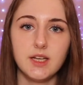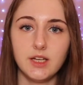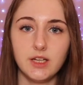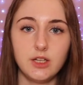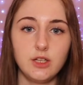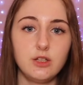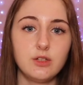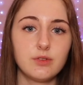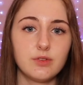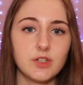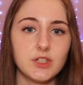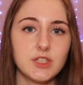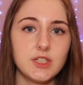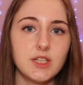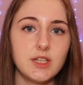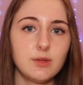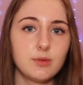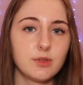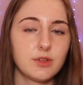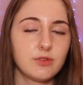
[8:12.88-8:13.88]

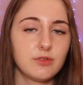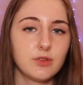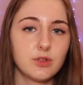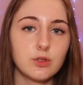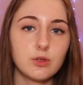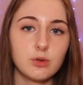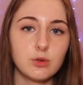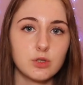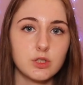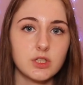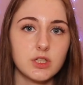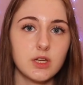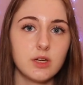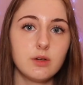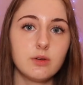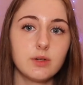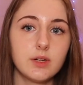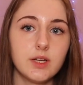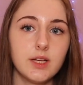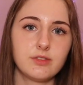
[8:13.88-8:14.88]
university with a full course
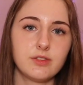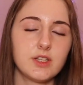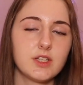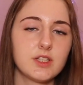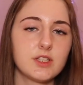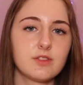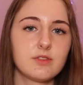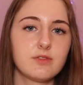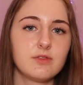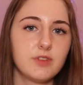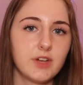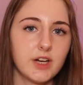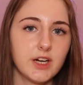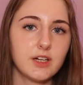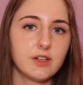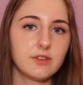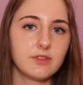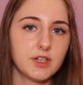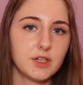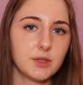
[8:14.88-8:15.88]
load is
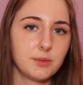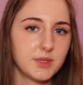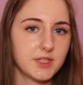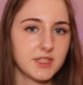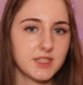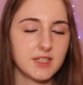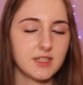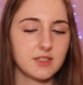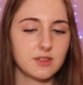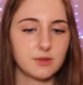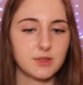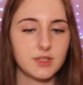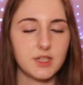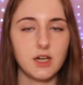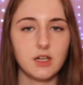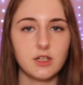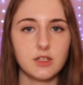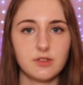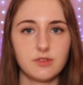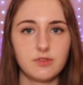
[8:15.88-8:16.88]
very, very busy, so it's
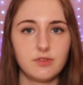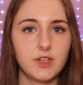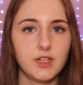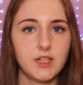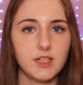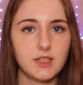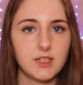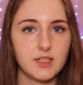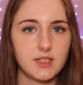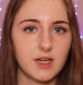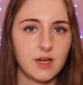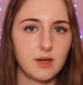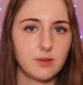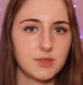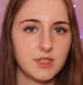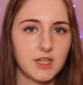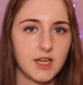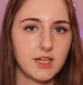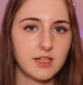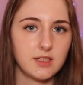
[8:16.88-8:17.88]
hard to fit in the time
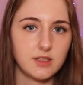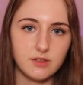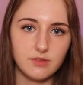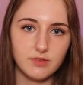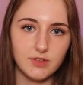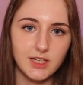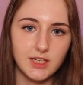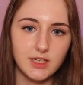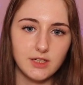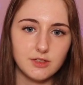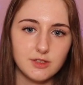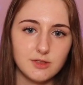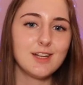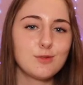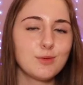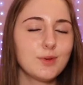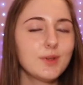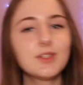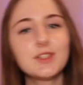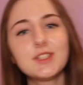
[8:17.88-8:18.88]
to edit the videos.
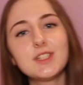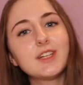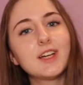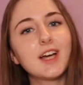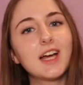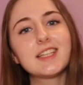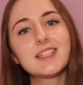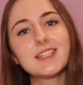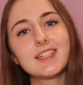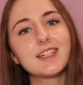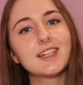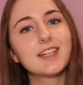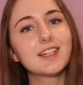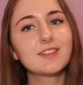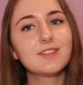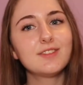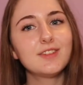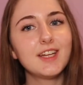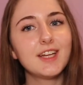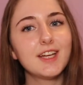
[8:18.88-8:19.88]
And we'll see you guys in our
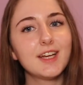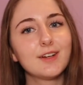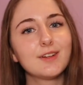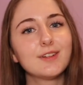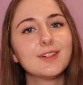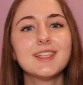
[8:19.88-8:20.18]
next video.